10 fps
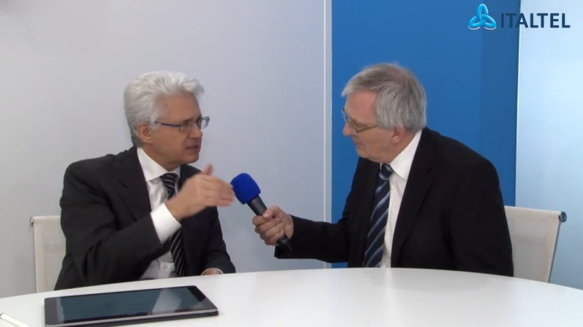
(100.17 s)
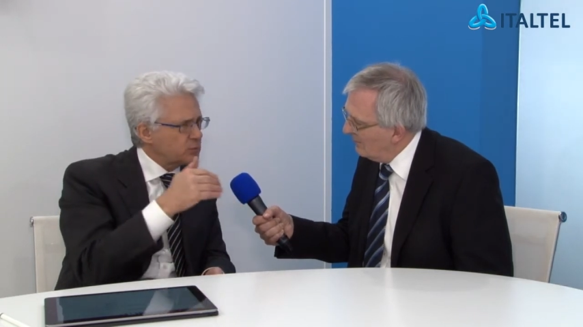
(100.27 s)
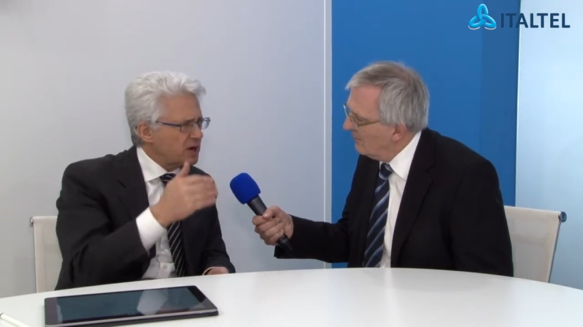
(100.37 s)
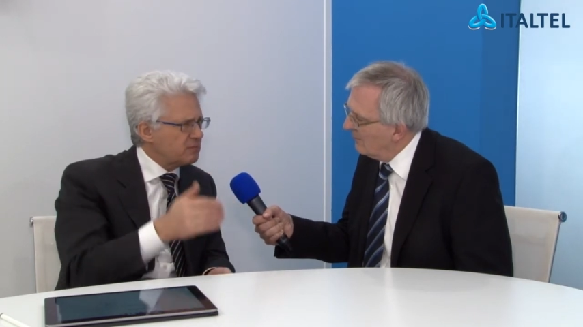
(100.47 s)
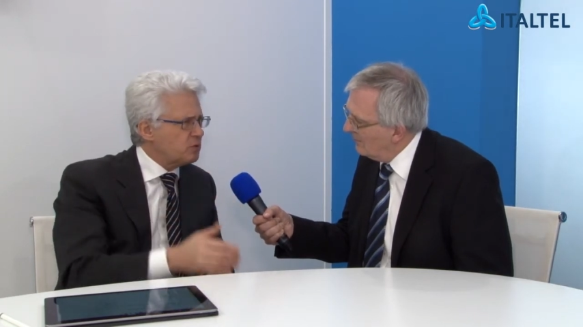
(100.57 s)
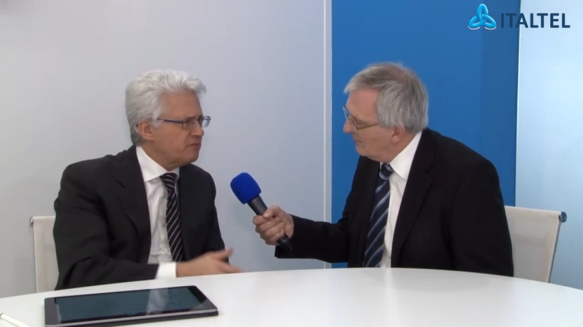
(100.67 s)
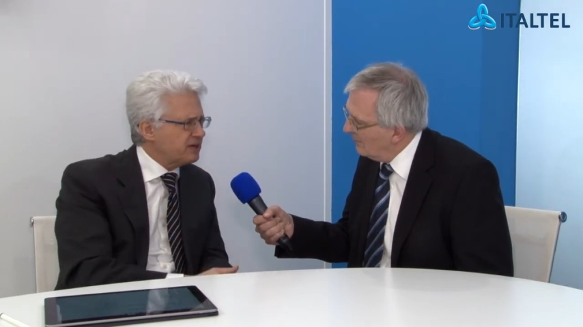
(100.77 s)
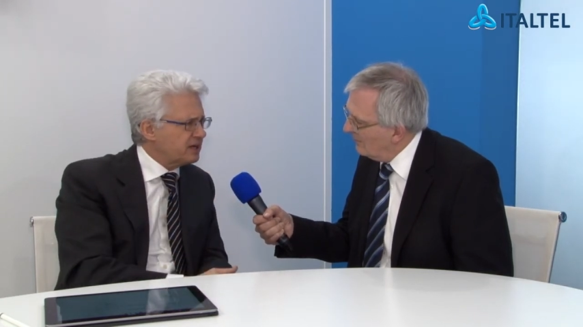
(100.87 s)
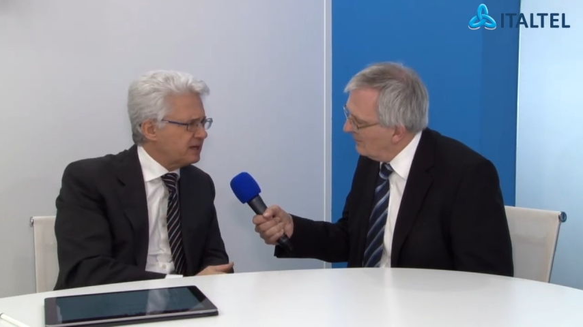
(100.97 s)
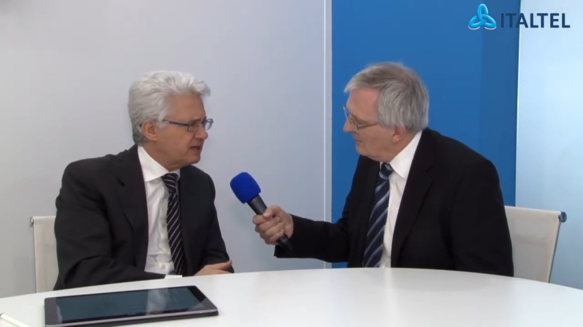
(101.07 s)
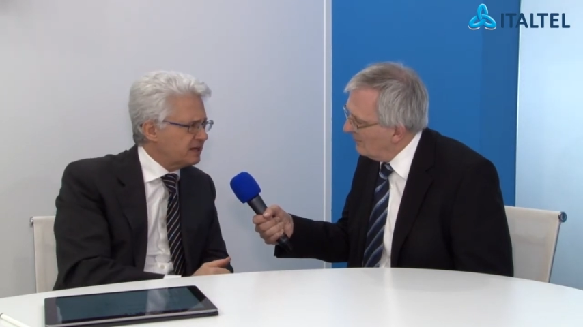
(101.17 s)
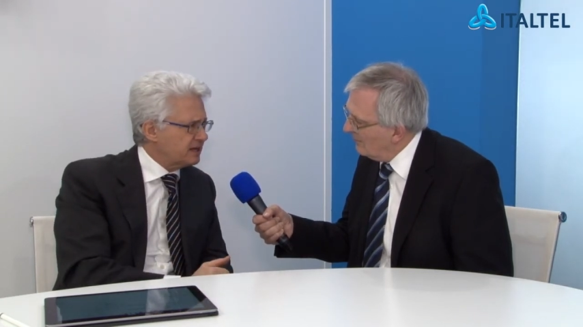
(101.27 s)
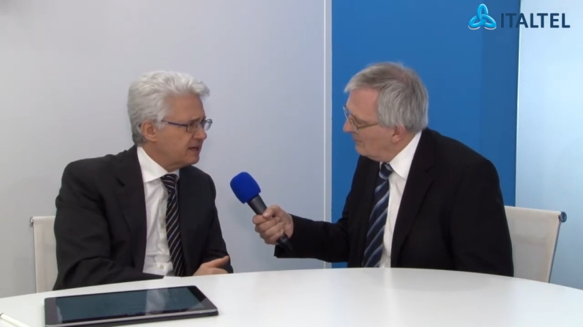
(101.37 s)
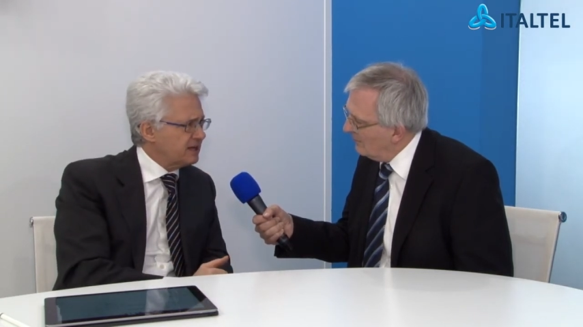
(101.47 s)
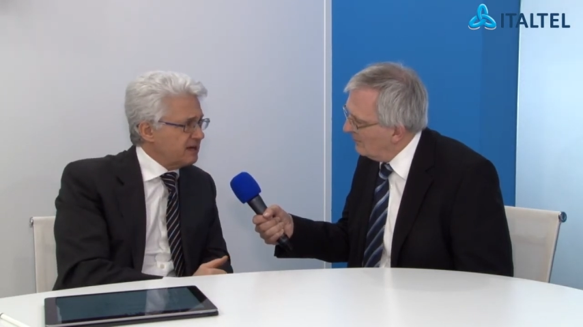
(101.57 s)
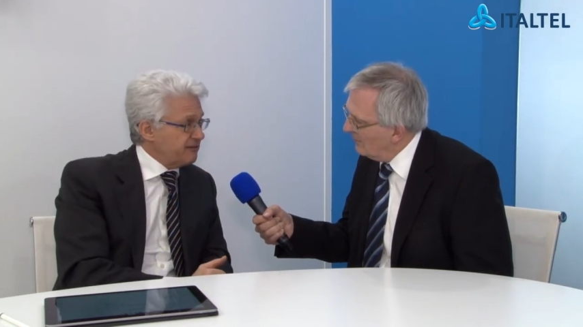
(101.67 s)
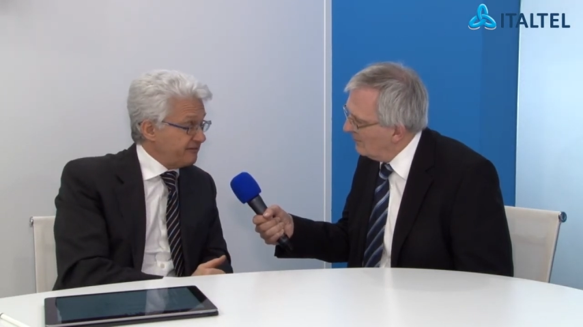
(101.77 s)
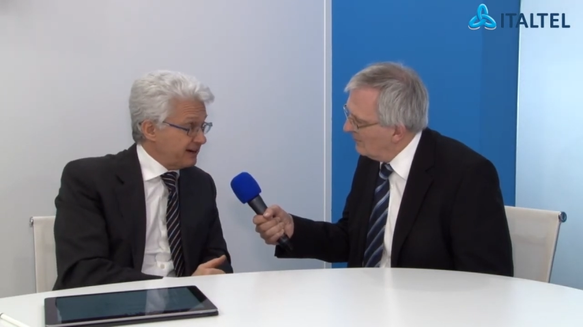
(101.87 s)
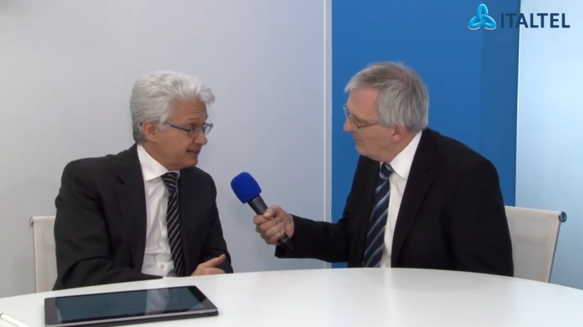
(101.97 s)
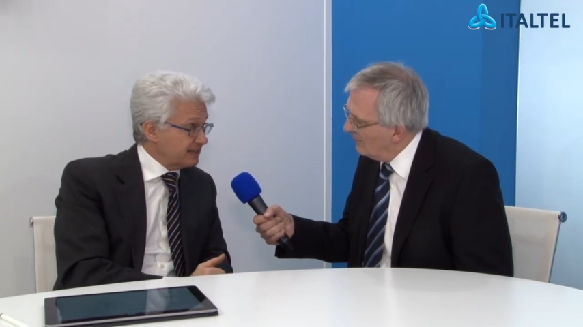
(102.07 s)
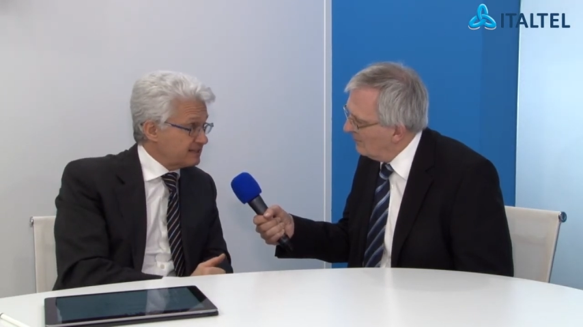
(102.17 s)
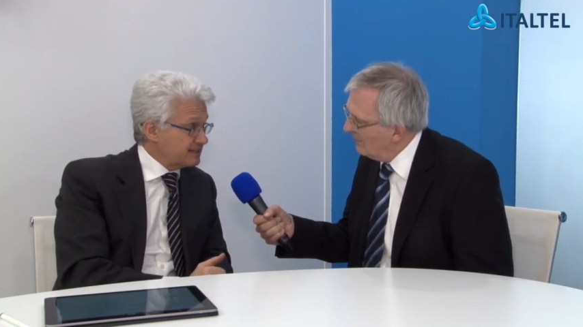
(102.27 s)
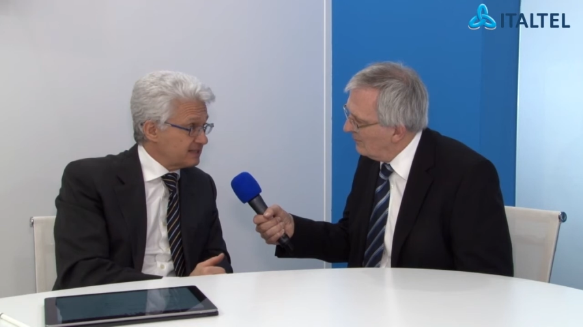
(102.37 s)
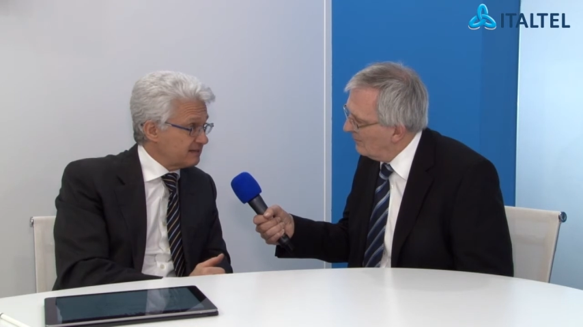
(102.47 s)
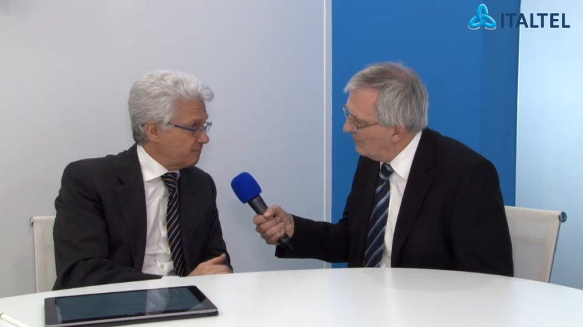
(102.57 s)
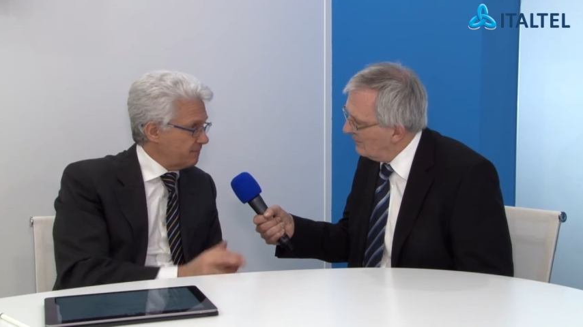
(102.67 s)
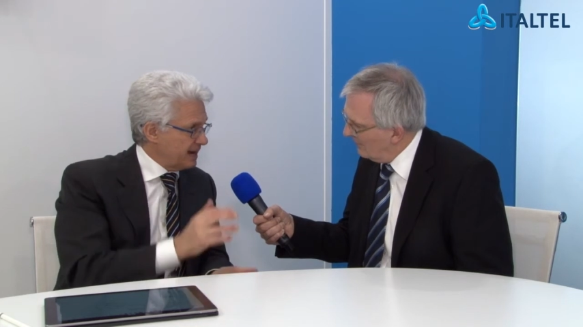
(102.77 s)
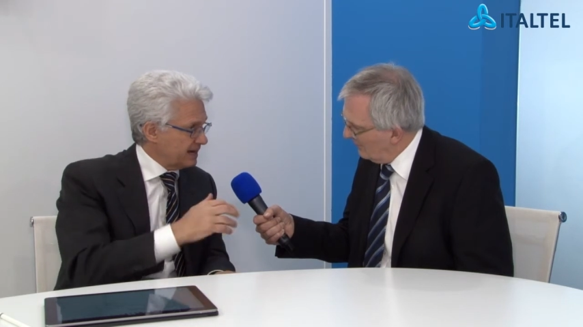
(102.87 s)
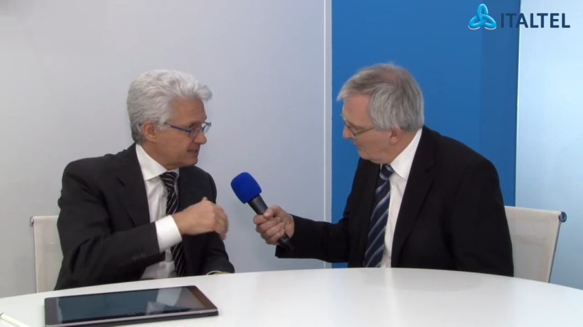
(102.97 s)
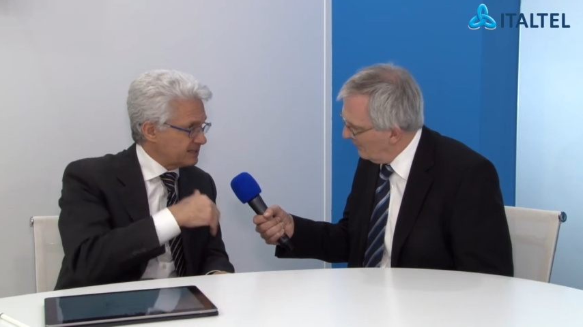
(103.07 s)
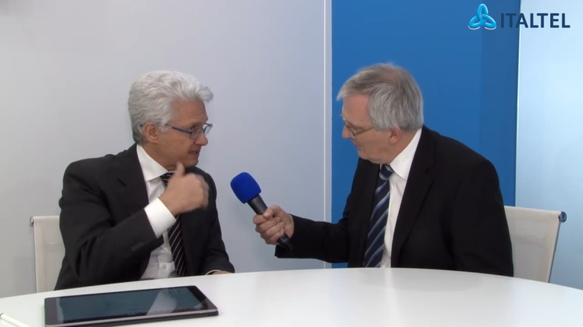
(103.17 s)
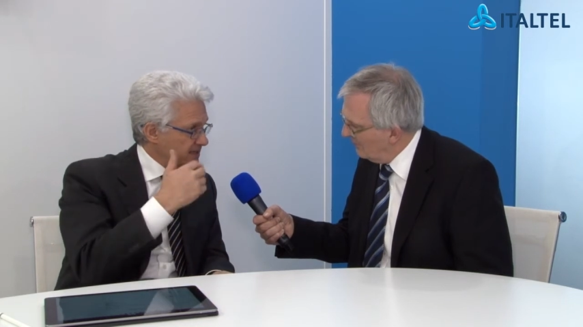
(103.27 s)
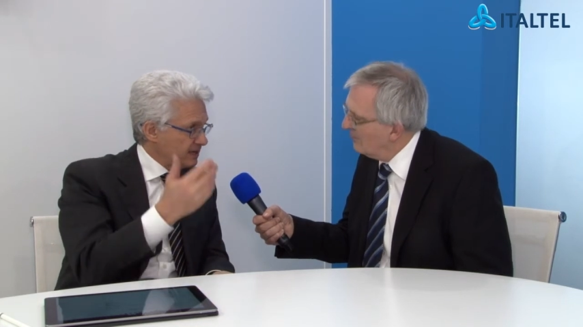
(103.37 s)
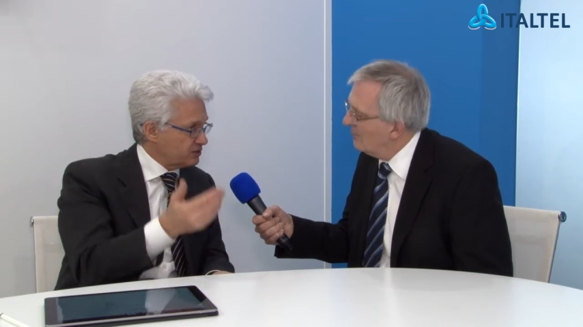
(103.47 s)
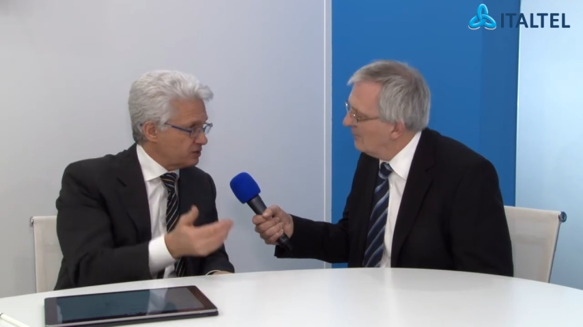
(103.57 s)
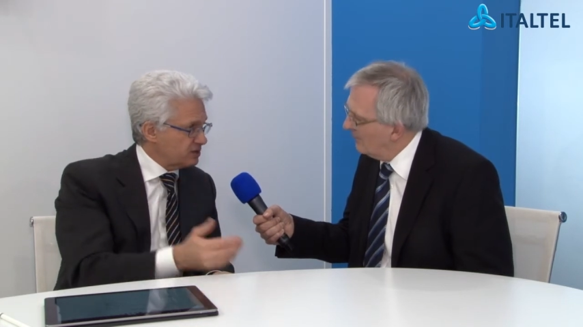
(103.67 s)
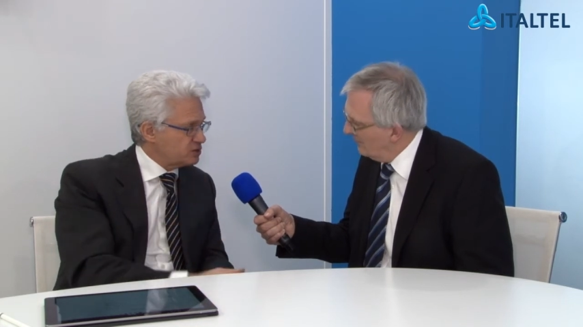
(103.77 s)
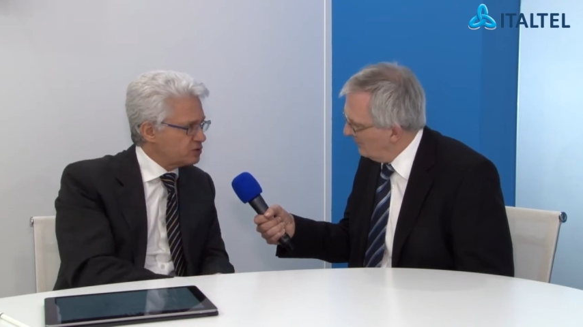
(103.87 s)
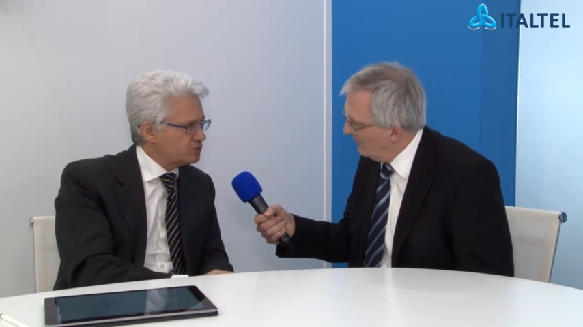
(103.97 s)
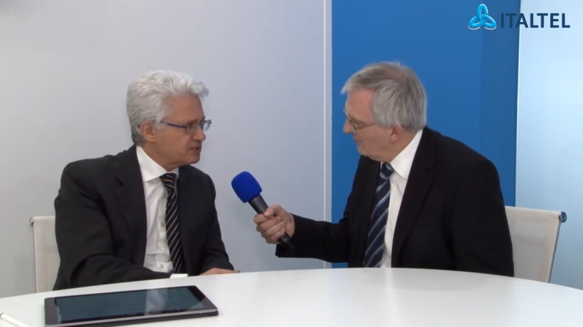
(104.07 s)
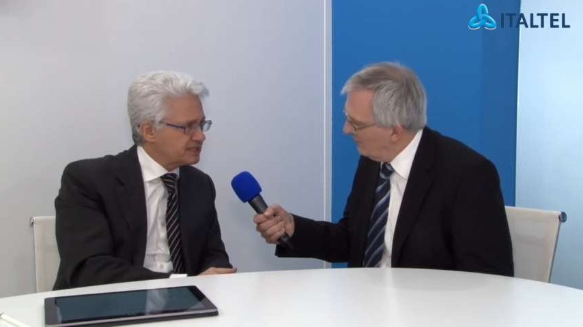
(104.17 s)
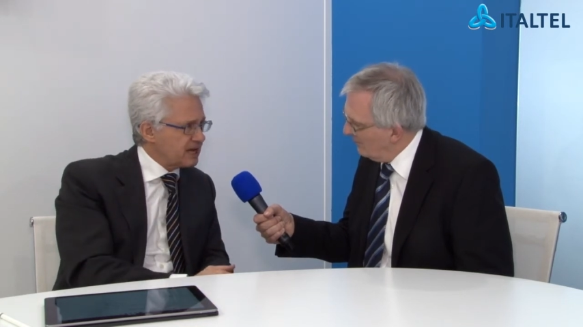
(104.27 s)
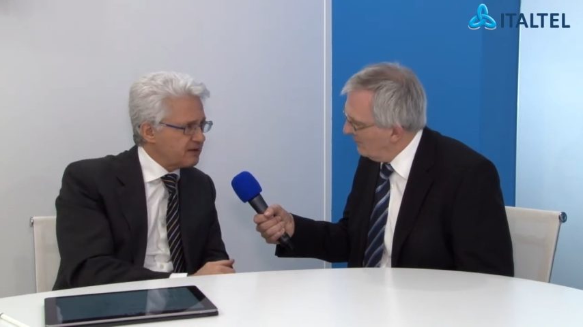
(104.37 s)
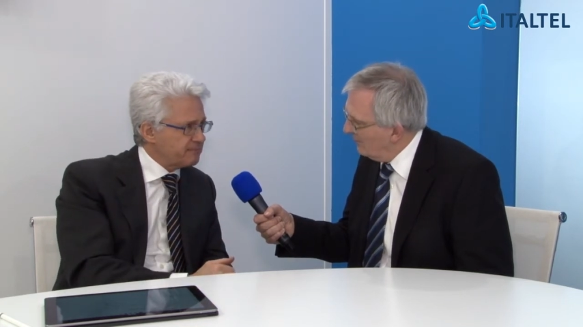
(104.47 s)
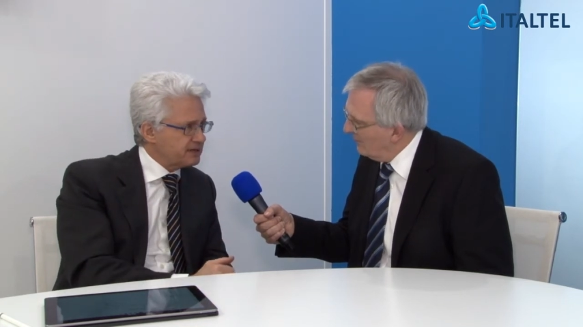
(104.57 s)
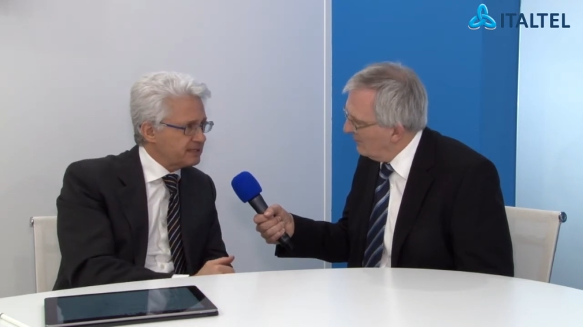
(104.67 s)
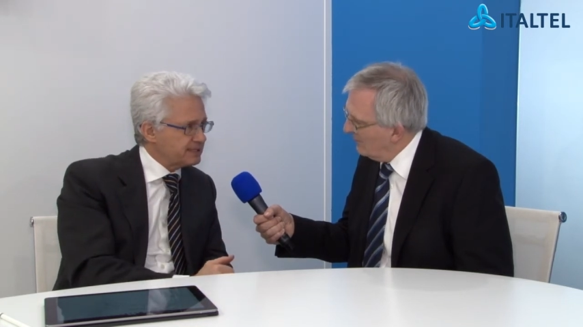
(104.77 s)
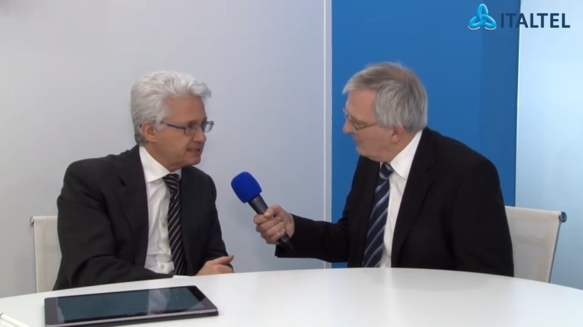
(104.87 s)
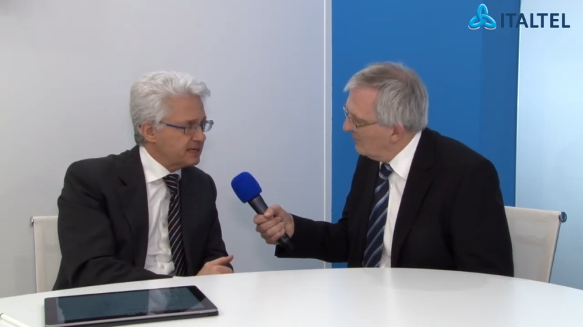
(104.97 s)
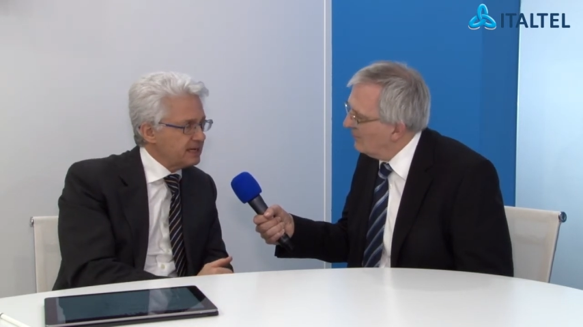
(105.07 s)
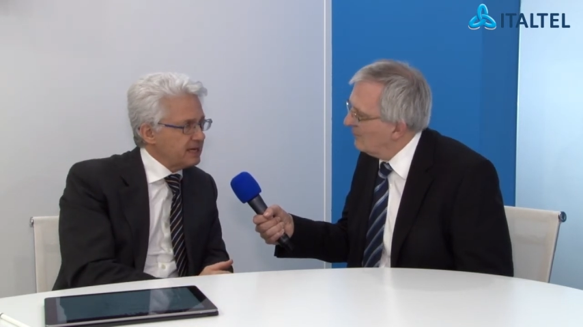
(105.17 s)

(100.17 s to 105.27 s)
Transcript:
Speaker 1: We are moving in uh, finance, uh, banks, and insurance companies.